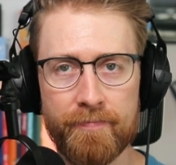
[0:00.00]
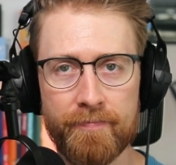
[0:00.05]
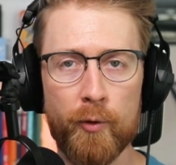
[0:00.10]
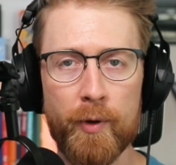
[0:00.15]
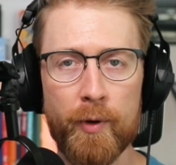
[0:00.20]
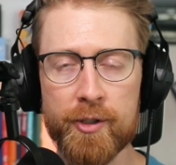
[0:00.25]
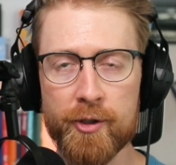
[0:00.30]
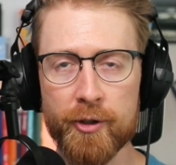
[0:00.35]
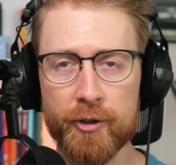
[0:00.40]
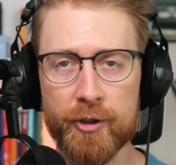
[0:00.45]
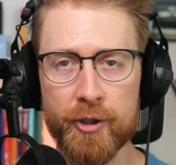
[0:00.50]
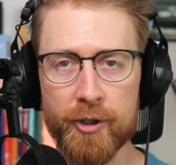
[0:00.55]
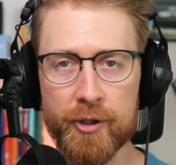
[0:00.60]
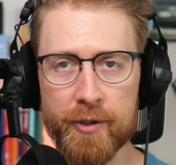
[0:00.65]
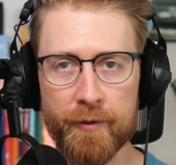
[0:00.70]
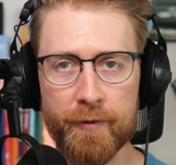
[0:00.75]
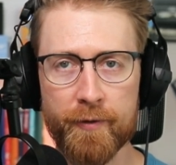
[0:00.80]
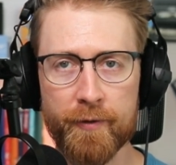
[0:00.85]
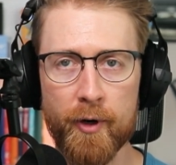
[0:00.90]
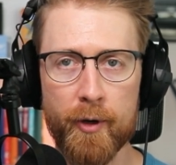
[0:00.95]

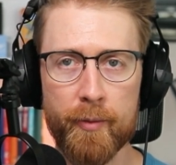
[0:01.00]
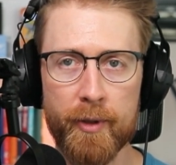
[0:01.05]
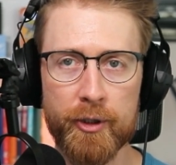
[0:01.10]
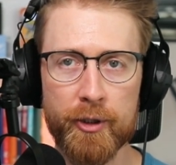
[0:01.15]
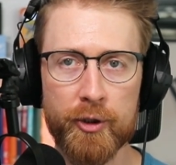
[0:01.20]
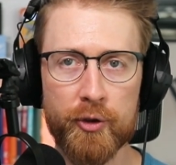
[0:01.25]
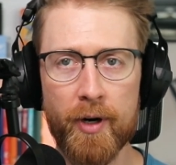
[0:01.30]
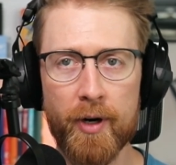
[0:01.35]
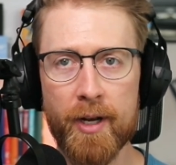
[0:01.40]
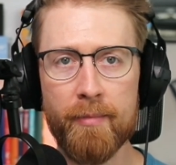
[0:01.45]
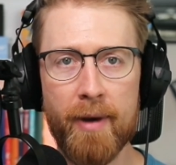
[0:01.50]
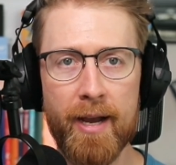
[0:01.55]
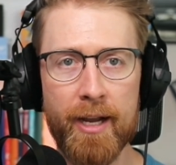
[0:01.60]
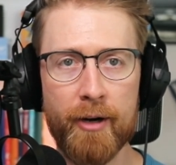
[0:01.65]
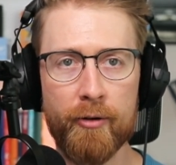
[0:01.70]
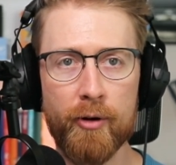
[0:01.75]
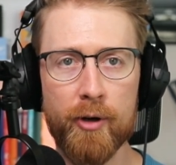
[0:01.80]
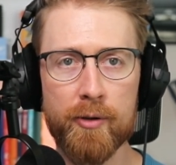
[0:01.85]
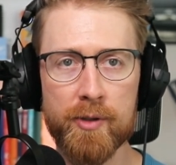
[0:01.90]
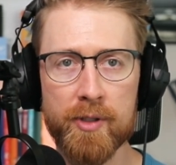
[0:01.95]
Researchers from Trend
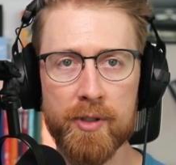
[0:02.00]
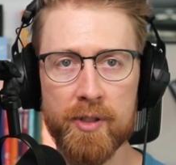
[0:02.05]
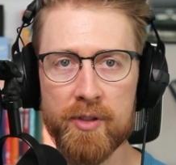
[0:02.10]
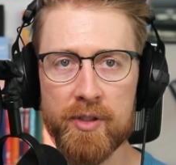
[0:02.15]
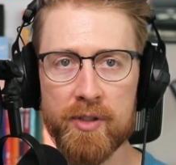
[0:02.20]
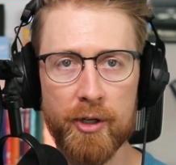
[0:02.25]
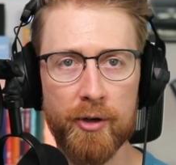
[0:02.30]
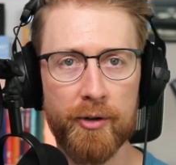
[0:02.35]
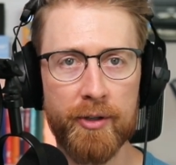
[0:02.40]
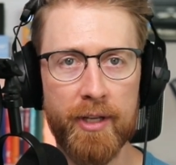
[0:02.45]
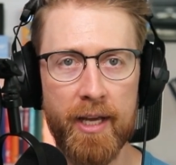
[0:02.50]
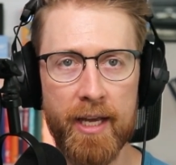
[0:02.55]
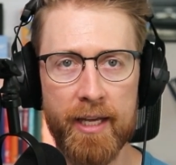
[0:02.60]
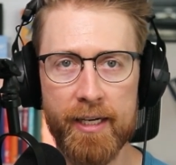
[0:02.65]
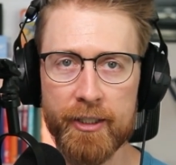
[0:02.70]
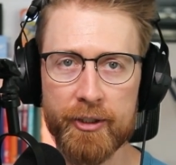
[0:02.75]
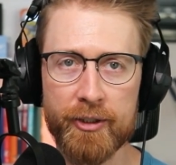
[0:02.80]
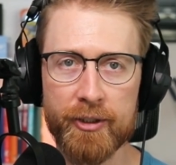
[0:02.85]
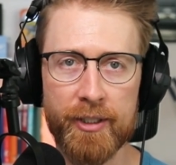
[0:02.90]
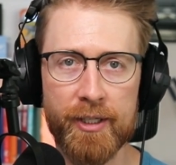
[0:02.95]
Micro's Zero-Day
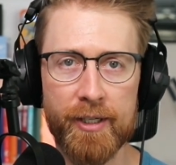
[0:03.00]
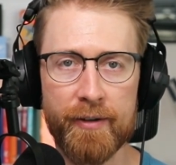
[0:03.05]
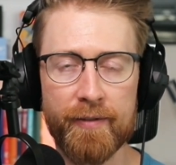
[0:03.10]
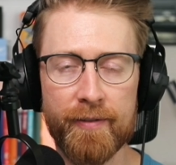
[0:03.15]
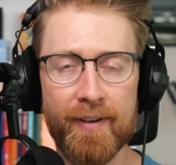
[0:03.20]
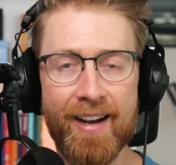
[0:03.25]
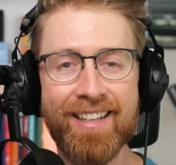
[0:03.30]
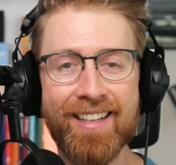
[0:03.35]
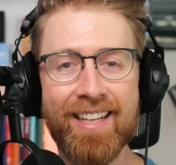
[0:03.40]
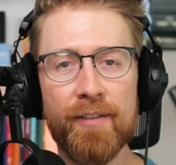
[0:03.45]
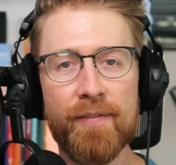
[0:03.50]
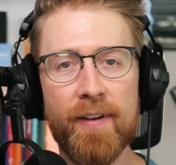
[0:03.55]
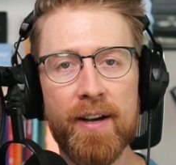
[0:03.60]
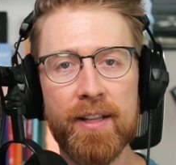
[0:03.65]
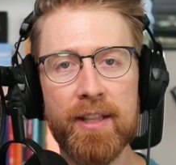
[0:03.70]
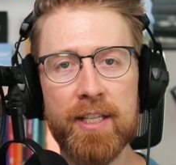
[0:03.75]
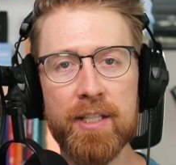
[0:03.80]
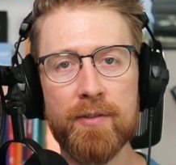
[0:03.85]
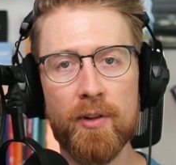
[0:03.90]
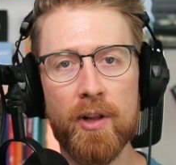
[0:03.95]
Initiative
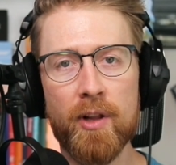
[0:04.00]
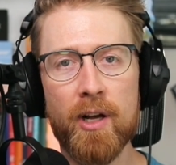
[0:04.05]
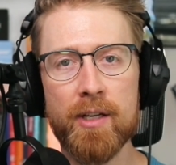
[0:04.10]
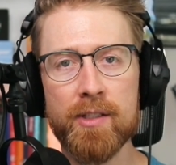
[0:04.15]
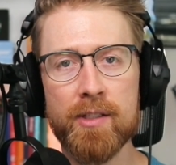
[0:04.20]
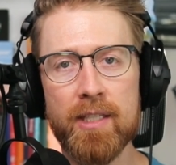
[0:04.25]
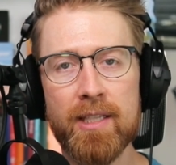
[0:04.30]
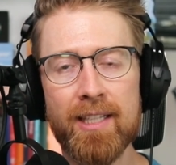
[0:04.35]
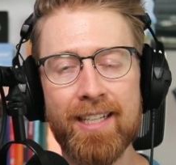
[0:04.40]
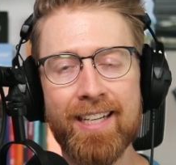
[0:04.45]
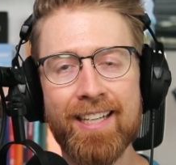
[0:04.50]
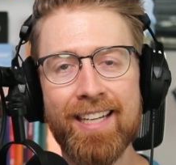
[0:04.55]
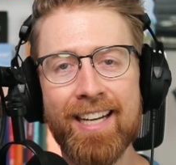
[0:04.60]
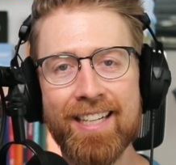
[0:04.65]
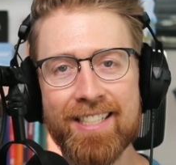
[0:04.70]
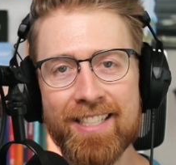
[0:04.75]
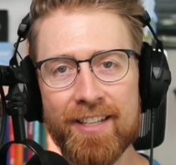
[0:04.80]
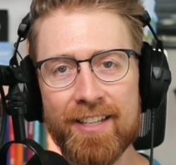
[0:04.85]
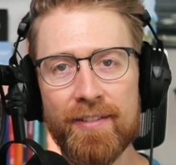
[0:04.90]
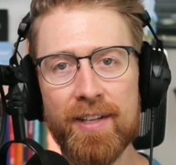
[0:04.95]
identified these flaws in the
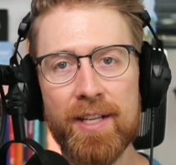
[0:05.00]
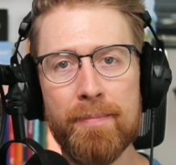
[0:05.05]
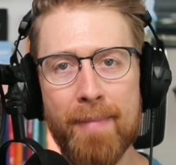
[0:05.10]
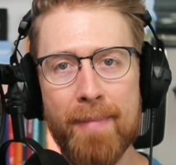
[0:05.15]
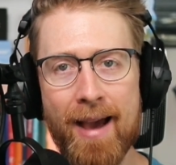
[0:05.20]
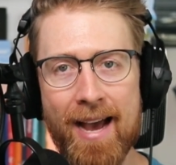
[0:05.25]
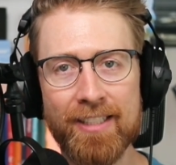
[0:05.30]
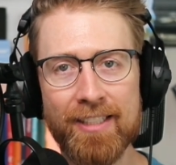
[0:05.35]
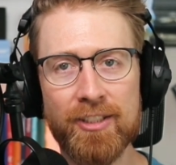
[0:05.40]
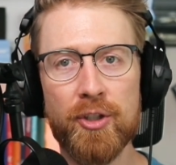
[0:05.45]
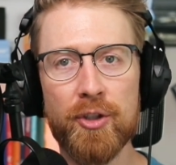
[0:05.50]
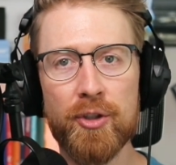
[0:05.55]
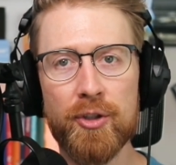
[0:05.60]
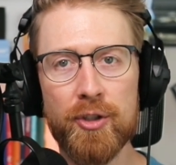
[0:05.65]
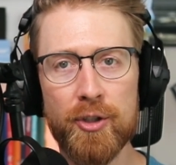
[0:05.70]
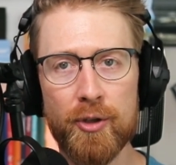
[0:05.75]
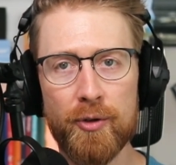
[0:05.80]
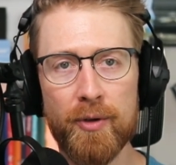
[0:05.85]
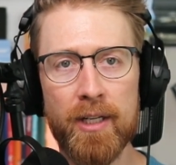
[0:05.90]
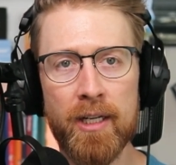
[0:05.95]
Connectivity Master
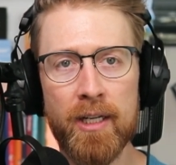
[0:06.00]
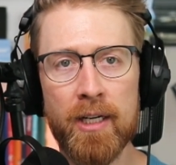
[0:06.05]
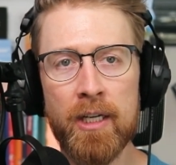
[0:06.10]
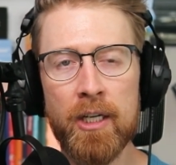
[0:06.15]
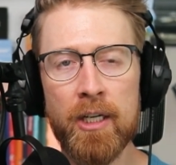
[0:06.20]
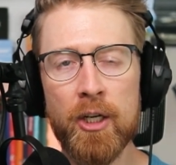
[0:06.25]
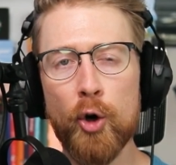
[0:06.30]
Unit,